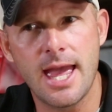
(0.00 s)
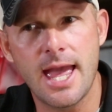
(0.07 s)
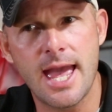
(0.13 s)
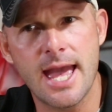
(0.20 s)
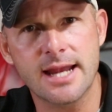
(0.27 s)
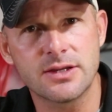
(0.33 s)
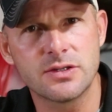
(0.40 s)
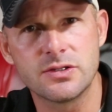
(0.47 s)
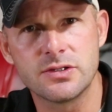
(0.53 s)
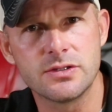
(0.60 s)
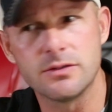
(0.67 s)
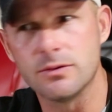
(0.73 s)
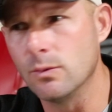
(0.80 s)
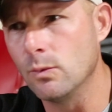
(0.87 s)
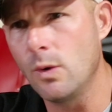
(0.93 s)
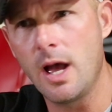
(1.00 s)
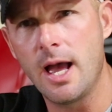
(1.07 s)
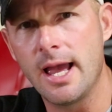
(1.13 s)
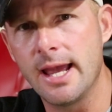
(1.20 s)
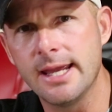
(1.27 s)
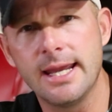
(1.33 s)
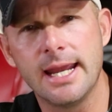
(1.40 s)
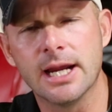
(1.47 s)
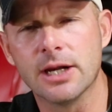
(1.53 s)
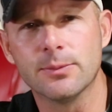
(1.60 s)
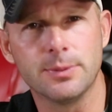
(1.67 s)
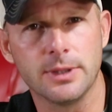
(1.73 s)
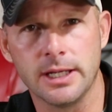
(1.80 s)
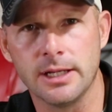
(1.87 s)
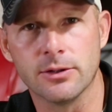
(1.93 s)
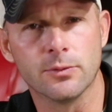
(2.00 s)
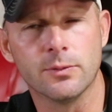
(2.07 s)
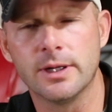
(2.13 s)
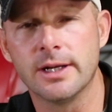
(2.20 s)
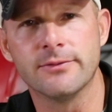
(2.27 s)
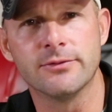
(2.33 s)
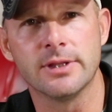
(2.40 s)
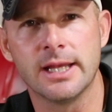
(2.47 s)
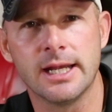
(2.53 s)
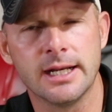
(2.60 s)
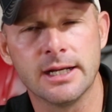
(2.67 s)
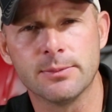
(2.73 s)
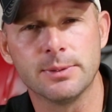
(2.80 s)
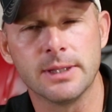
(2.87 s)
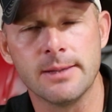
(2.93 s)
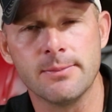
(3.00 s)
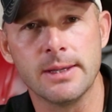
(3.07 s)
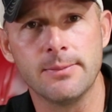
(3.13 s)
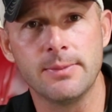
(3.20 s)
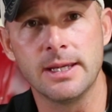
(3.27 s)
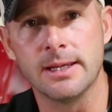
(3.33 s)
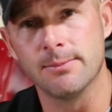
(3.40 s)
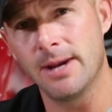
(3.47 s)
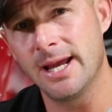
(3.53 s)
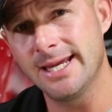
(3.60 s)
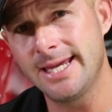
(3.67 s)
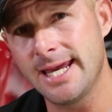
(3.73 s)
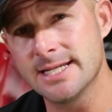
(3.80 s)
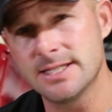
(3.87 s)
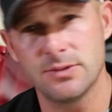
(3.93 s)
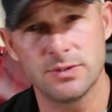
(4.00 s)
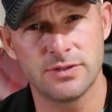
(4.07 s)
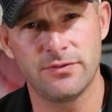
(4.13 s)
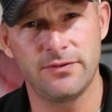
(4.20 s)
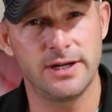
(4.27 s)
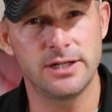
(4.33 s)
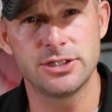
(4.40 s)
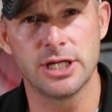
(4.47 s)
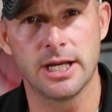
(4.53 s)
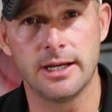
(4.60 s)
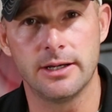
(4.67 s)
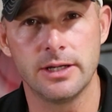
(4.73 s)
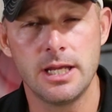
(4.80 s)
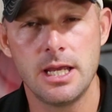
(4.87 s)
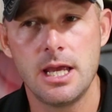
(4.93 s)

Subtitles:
X, Y airplane," or whatever that airplane may be. In my case, it was a Fairchild.